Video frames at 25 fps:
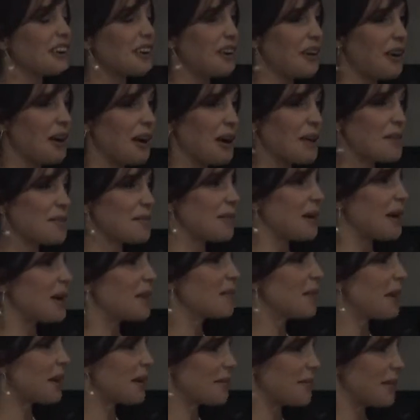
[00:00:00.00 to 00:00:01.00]
caught by
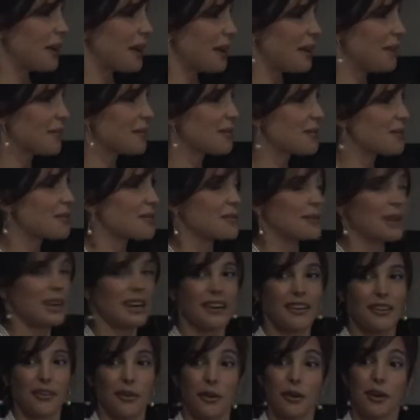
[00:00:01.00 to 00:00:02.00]
my mom
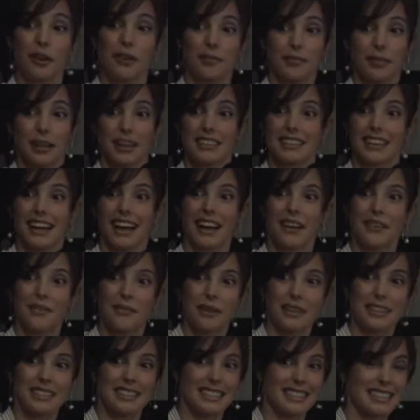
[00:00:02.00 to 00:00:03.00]
or my dad
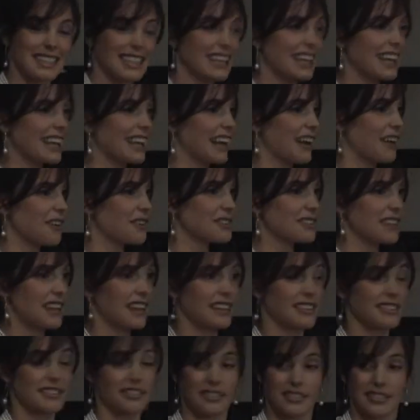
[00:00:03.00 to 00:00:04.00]
when sneaking out,
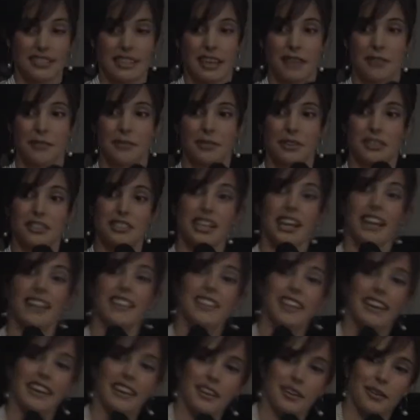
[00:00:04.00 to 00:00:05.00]
and same for Jen,
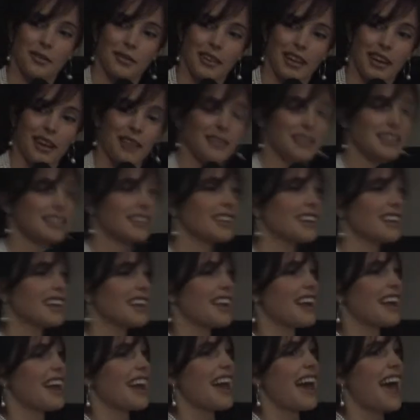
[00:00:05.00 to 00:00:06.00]
thank you for that one.
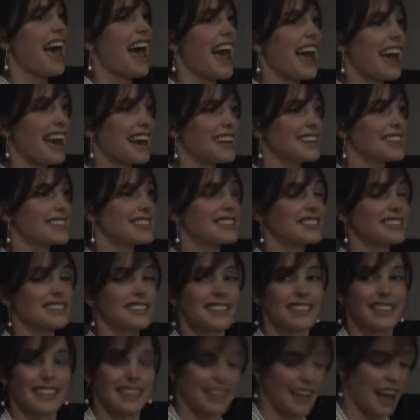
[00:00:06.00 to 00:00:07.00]
And
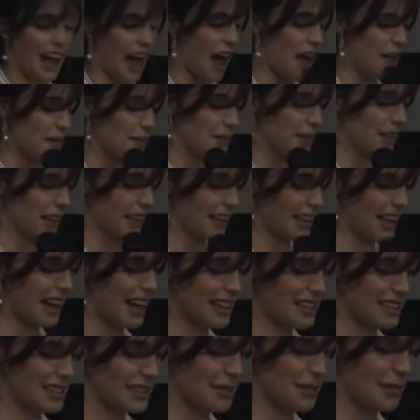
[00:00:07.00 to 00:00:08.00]

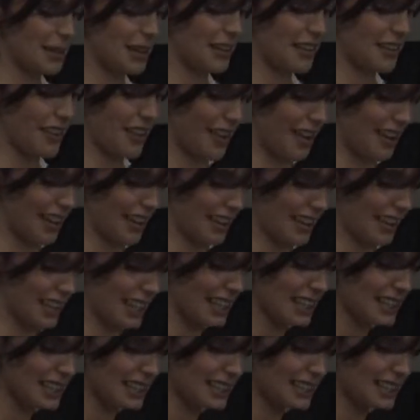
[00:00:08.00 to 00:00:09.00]
last but not
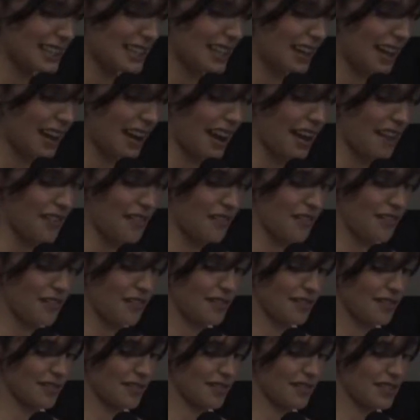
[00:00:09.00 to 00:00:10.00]
least,
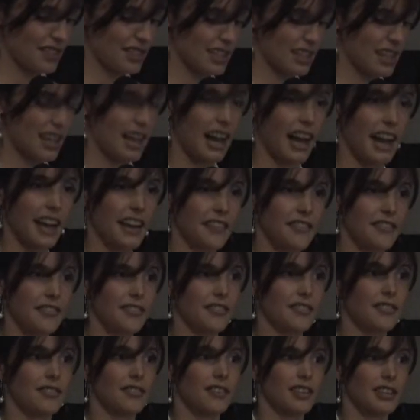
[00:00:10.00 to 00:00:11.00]
I
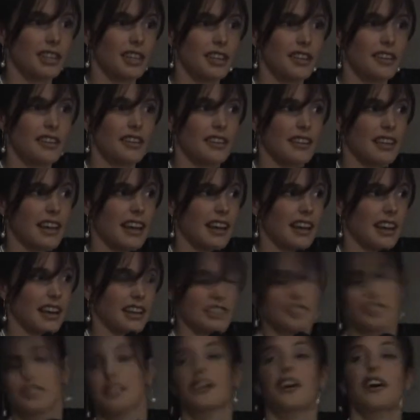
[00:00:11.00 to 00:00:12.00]
learned that I
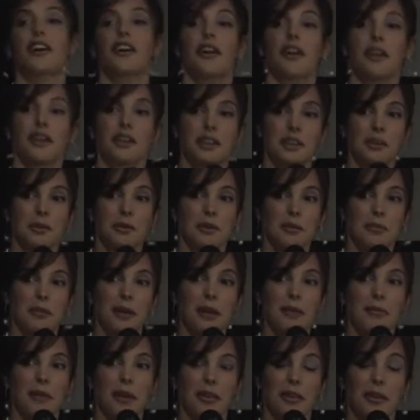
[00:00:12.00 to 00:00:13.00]
should not argue with my
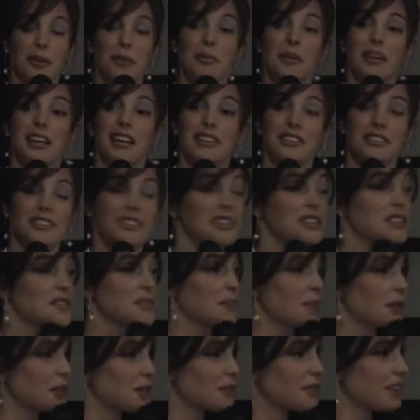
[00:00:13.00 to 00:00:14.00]
mother because she is
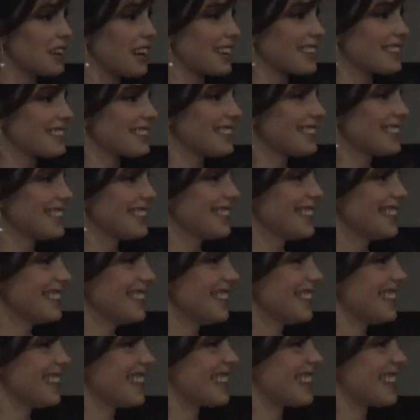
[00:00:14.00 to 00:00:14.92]
perfect. That's